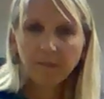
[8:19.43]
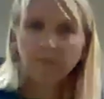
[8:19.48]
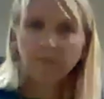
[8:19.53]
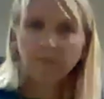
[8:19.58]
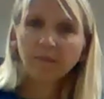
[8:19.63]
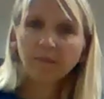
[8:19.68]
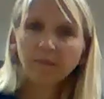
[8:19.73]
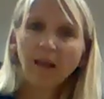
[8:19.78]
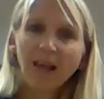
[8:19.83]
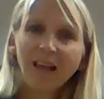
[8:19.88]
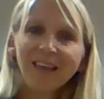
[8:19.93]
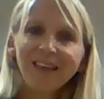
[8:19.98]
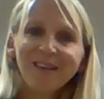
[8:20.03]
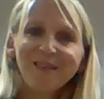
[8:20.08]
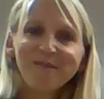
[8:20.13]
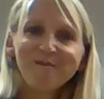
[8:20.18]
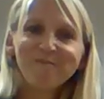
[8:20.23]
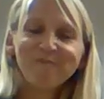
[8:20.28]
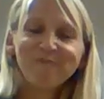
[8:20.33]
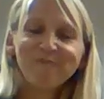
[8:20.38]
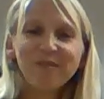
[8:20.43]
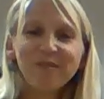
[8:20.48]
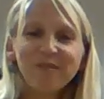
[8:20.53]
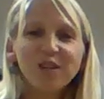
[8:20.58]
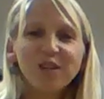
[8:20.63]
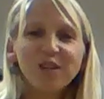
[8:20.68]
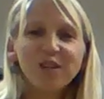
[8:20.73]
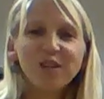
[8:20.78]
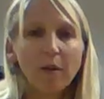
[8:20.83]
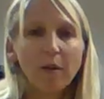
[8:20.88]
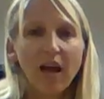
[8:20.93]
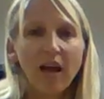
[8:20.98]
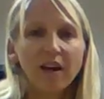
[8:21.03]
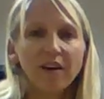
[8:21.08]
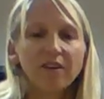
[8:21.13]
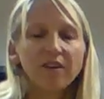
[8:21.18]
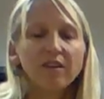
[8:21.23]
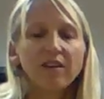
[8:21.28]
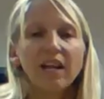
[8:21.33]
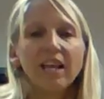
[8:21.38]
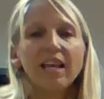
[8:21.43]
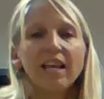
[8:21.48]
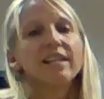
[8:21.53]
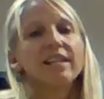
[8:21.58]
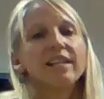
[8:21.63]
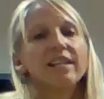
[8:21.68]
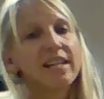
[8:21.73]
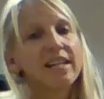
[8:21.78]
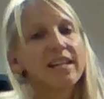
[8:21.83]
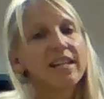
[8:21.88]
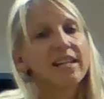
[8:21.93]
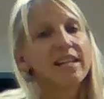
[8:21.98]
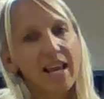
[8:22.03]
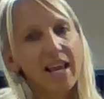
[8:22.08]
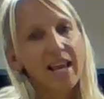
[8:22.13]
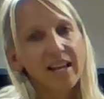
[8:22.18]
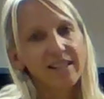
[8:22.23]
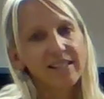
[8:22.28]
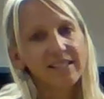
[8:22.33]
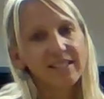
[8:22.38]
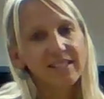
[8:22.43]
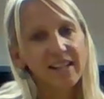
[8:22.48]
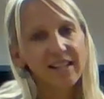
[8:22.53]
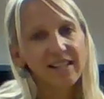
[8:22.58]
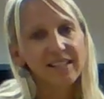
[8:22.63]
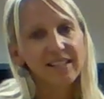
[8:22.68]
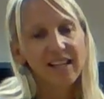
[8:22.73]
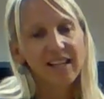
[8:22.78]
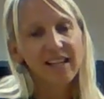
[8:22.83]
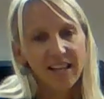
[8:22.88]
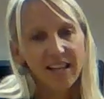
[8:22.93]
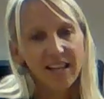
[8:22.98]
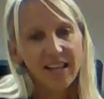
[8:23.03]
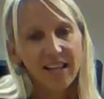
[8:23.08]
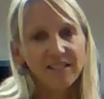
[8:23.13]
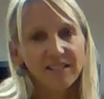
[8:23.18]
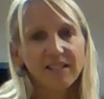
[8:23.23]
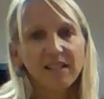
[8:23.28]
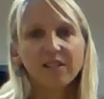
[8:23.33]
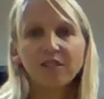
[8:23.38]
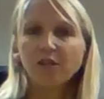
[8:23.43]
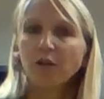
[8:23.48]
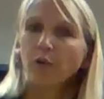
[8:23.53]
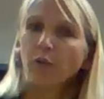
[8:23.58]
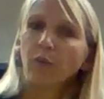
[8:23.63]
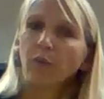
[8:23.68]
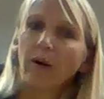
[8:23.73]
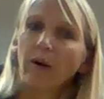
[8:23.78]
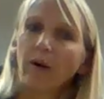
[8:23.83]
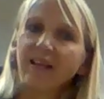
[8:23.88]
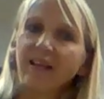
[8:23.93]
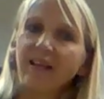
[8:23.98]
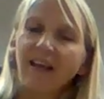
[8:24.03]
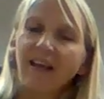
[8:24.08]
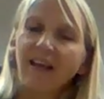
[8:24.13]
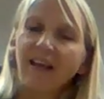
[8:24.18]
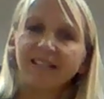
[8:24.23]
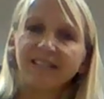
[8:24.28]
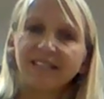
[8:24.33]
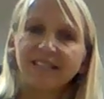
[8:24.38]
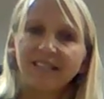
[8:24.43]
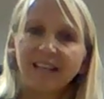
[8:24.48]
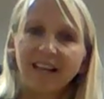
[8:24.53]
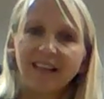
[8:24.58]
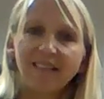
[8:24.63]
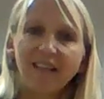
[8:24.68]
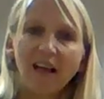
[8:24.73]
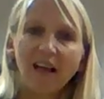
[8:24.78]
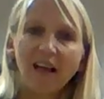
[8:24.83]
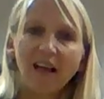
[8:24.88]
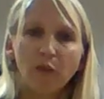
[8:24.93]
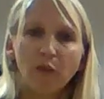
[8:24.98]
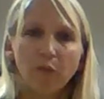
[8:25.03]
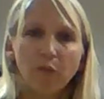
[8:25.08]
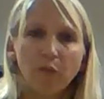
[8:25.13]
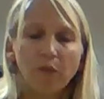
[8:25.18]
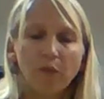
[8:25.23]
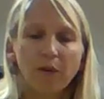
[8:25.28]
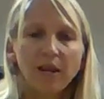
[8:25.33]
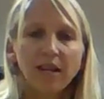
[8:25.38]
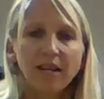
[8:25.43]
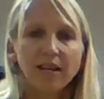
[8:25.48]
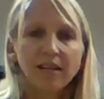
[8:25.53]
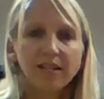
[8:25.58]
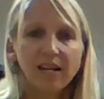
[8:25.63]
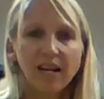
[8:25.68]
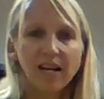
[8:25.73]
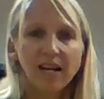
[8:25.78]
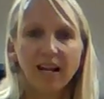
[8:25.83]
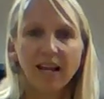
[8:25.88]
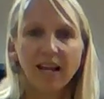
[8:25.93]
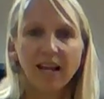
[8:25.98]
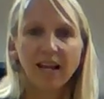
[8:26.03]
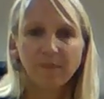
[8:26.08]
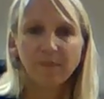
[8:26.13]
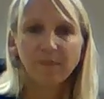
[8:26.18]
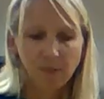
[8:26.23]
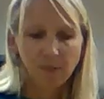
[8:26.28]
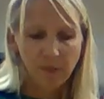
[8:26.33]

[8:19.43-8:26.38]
Okay. The new pattern is ES says is, so write that and say that 3 times, please.